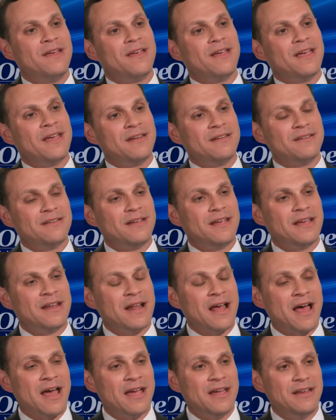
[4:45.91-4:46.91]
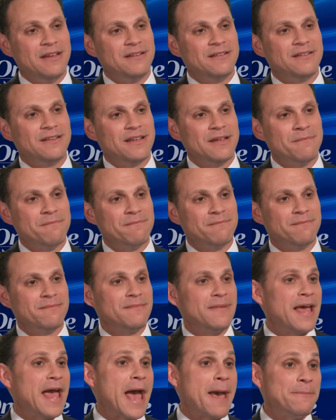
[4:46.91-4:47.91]
And, and I am
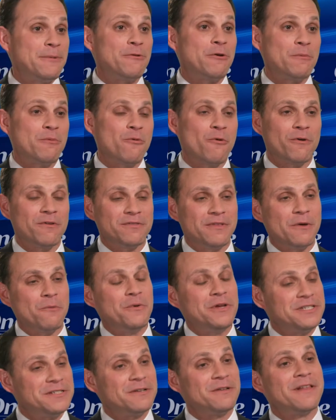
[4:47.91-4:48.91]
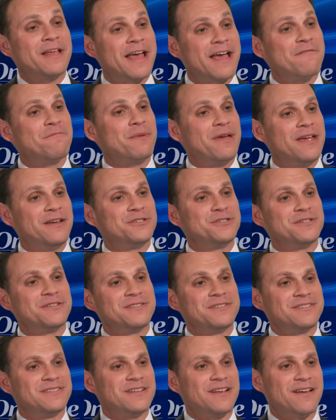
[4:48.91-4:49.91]
happy to report that we still have
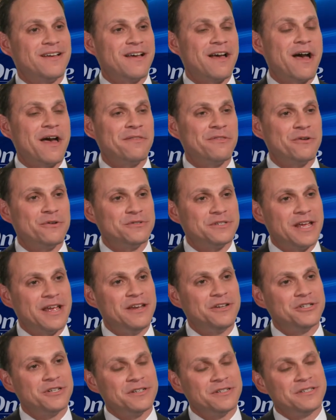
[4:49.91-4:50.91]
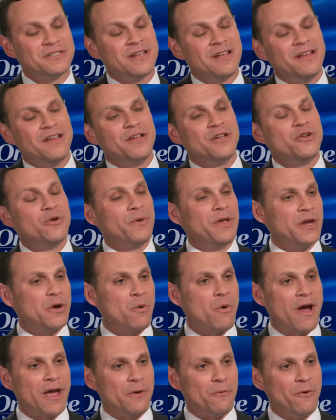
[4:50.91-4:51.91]
patients uh, on those agents doing
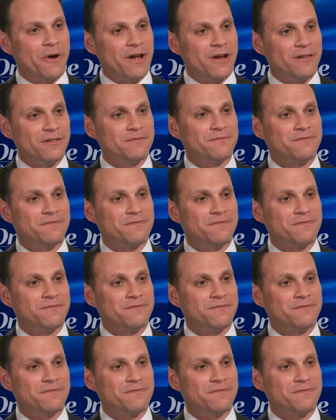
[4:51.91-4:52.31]
quite well.